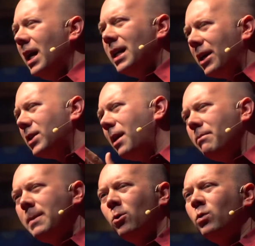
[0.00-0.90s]
Now, some
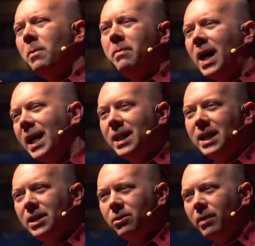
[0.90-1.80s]
people will buy
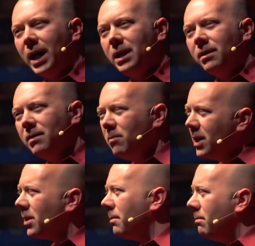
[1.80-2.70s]
these, right?
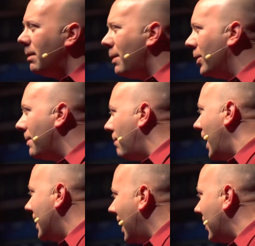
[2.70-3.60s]
These are the people that buy
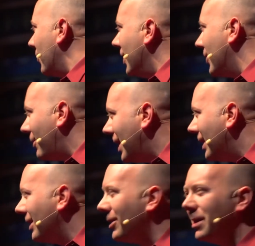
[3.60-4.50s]
Teslas, right?
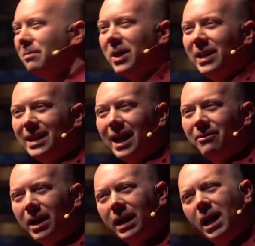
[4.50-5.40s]
Or something like that, right?